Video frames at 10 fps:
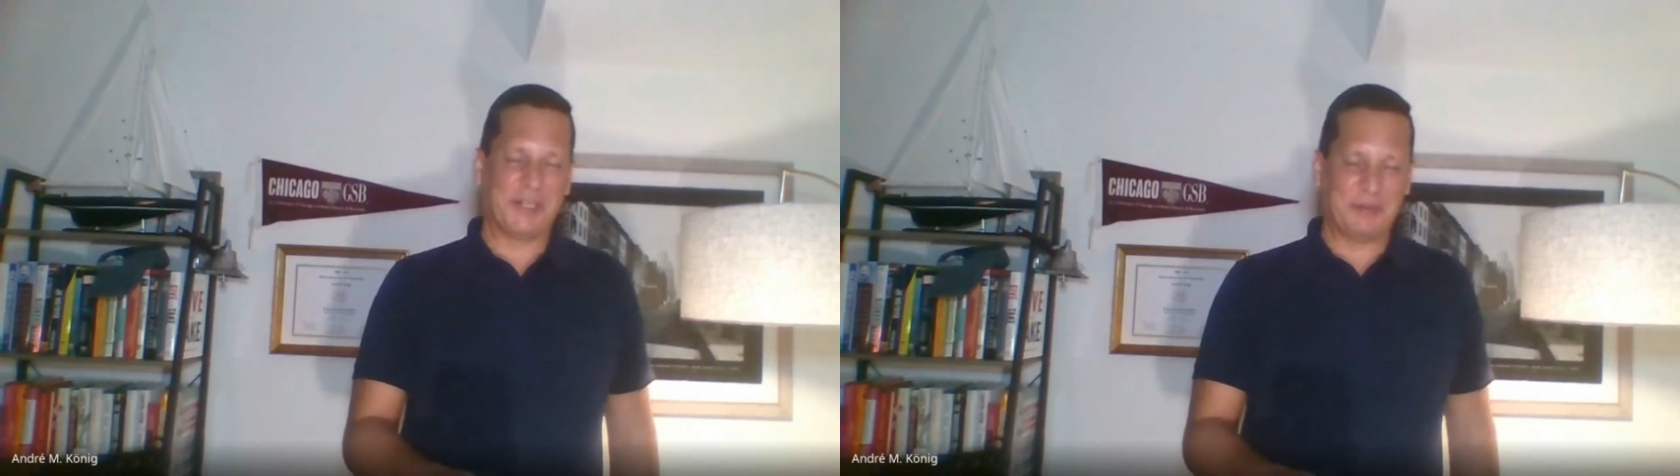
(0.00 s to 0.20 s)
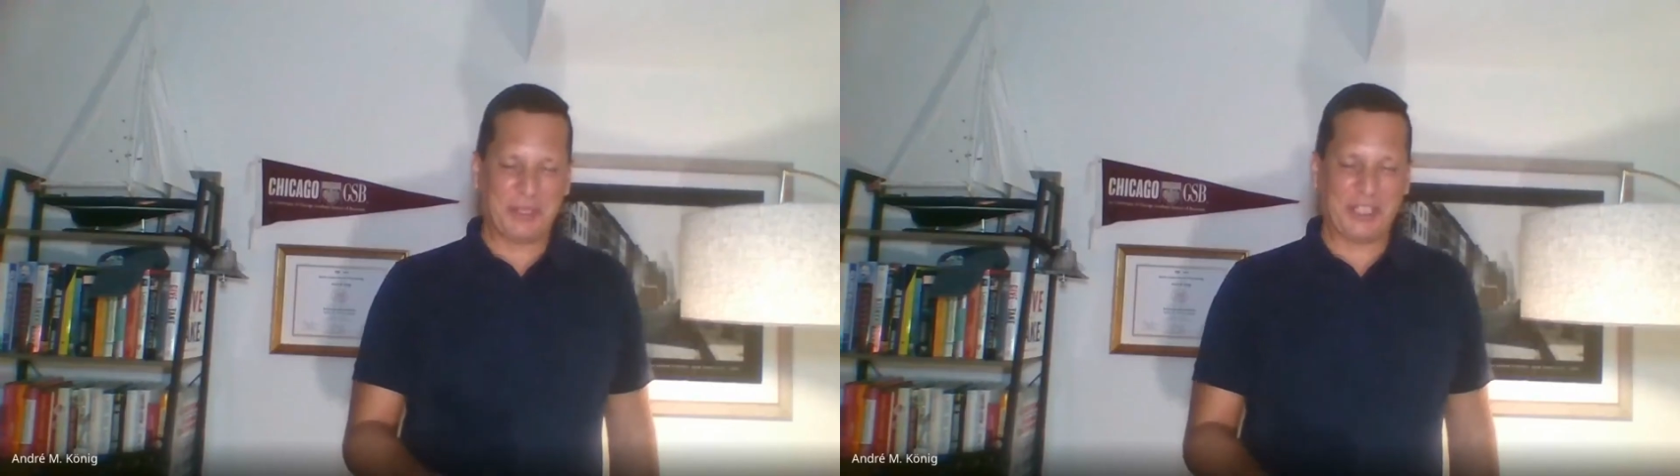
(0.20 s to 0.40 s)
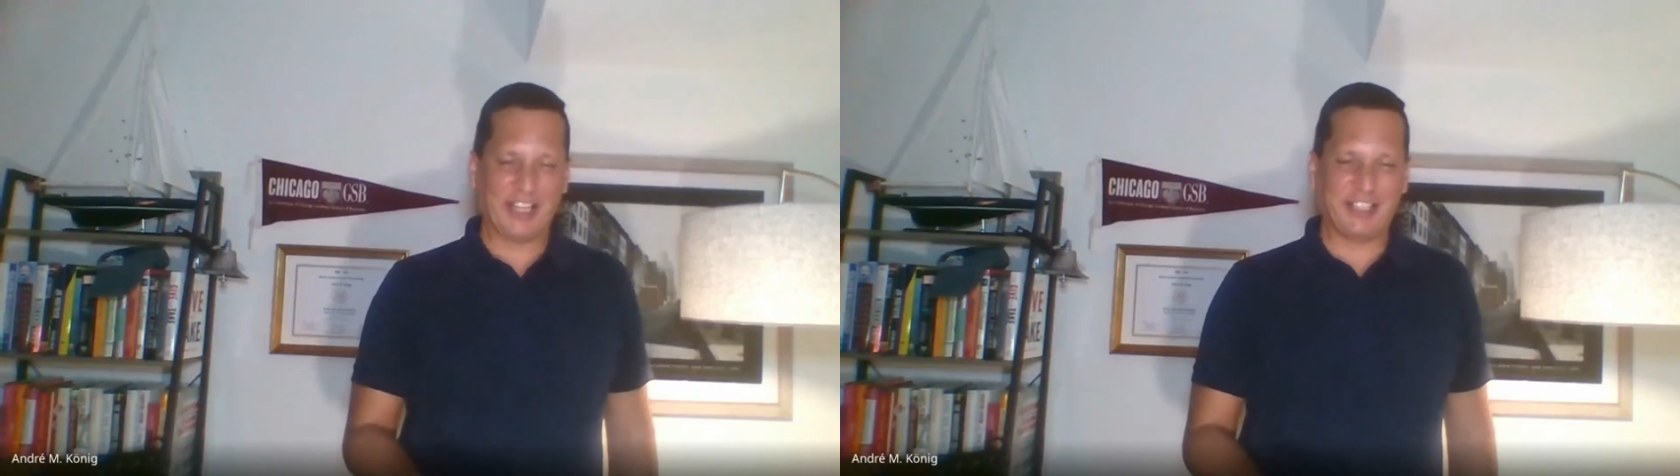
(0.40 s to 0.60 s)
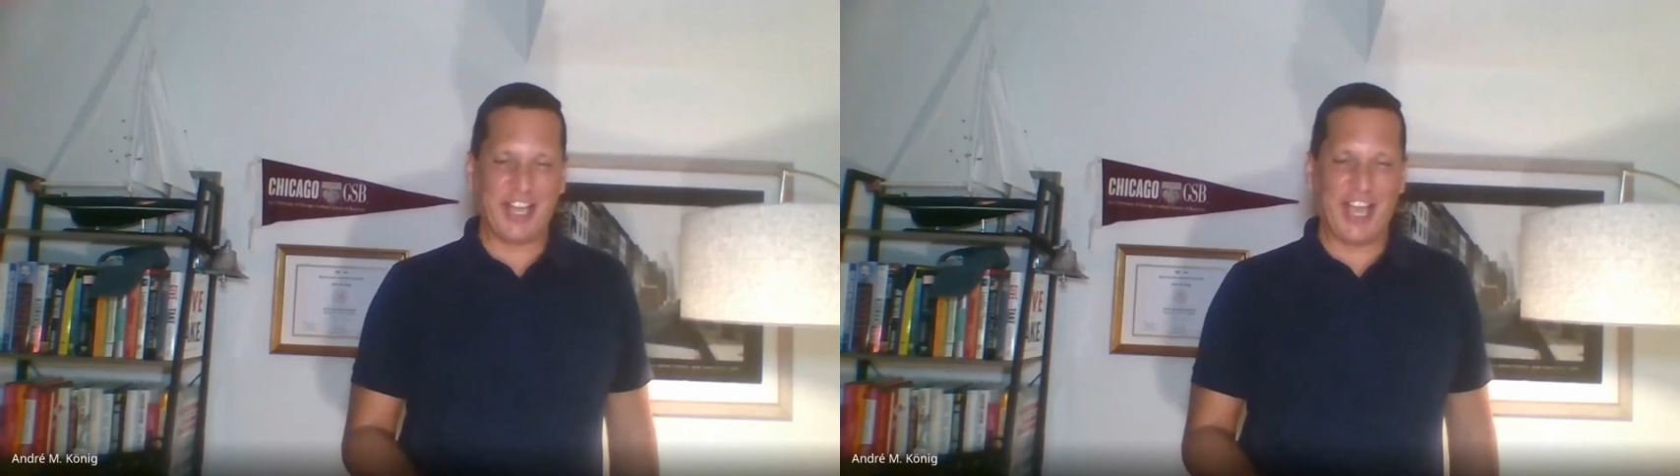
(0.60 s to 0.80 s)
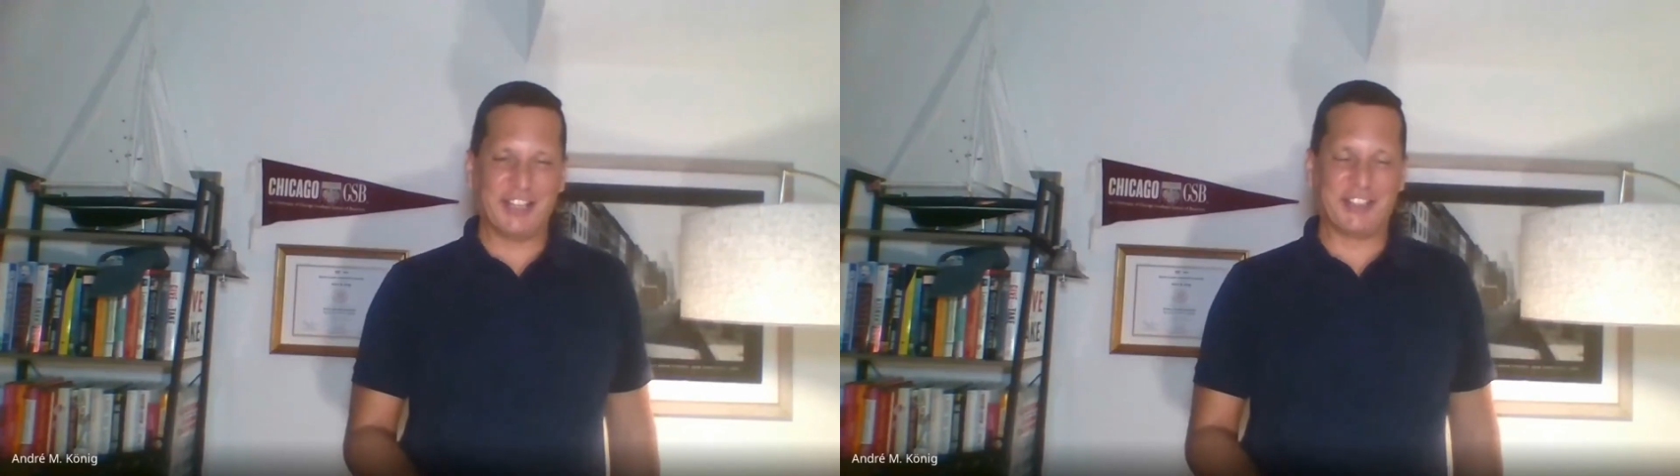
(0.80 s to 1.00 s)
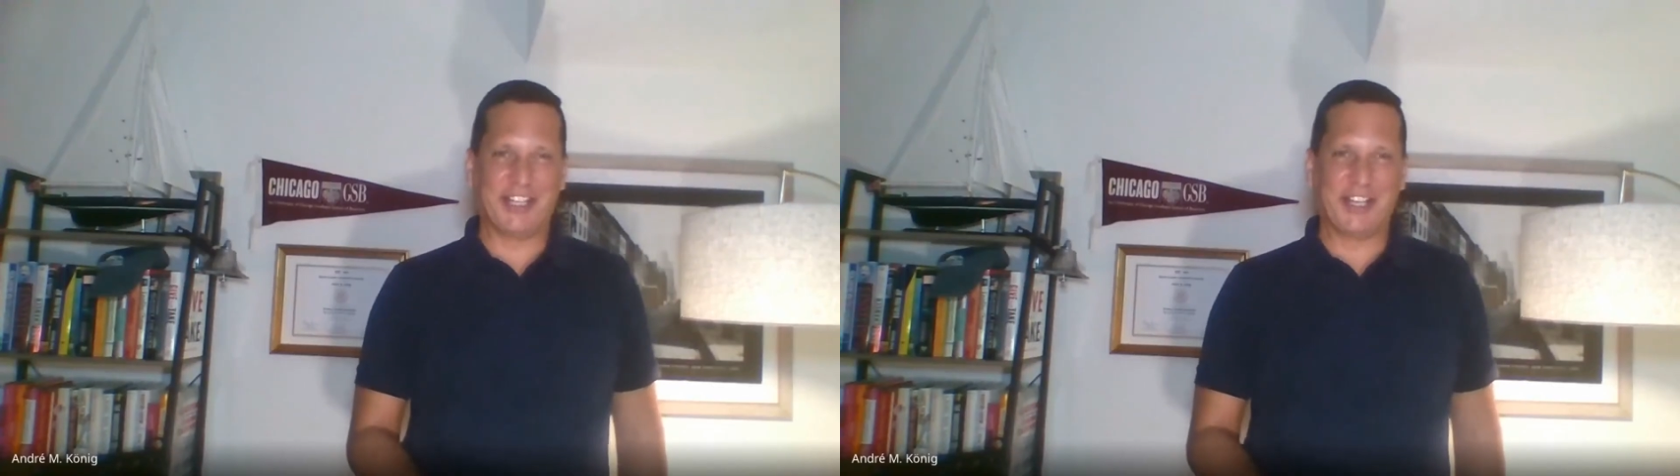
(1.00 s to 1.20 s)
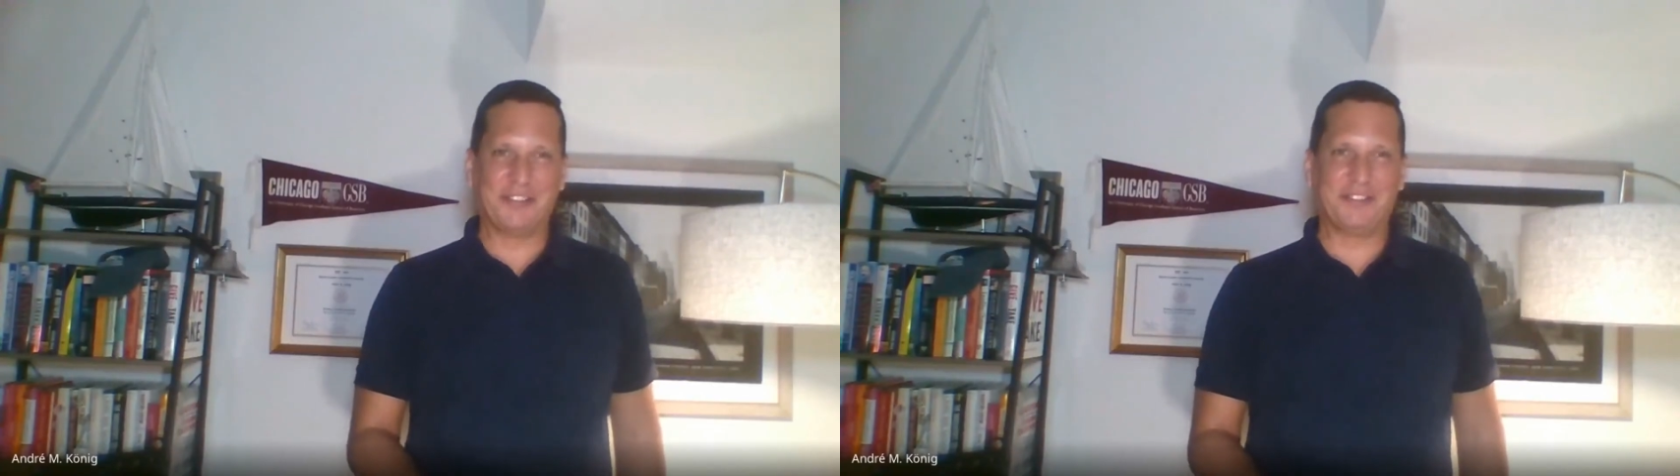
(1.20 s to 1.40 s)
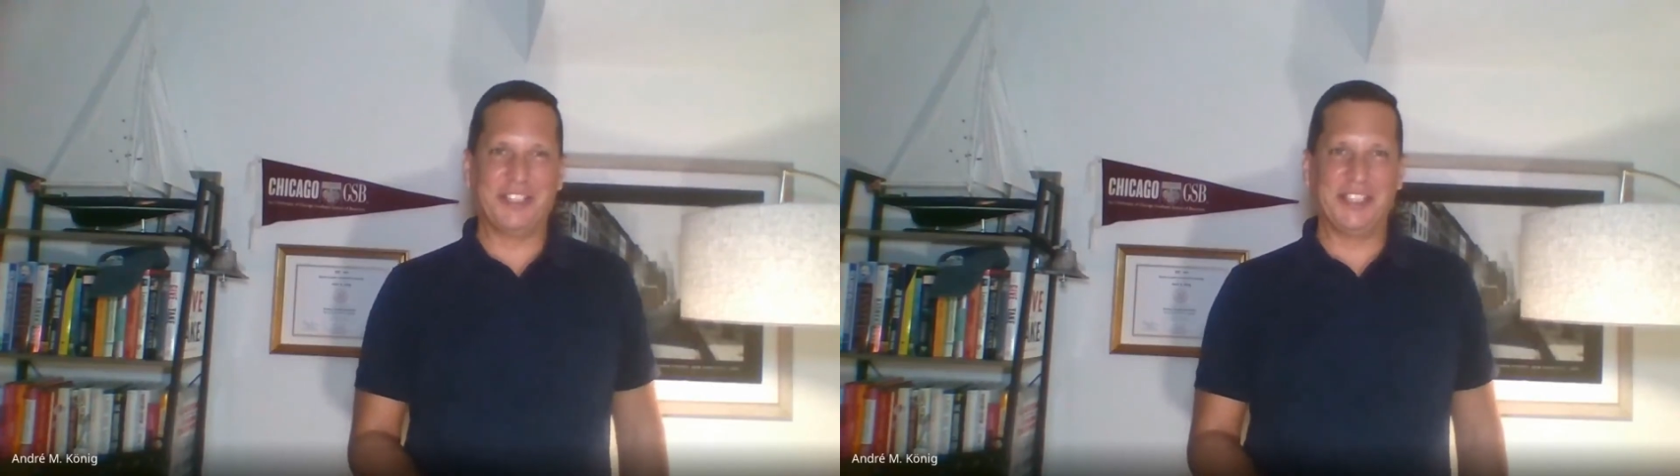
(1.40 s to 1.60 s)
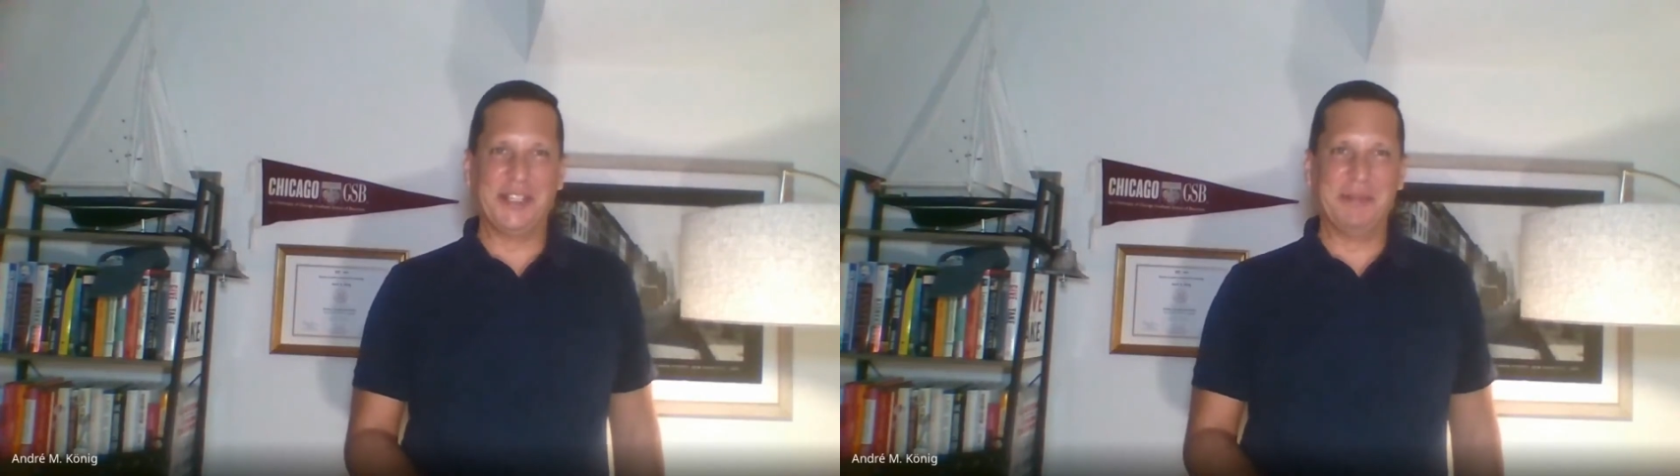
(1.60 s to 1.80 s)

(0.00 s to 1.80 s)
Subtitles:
we'll get an answer out of the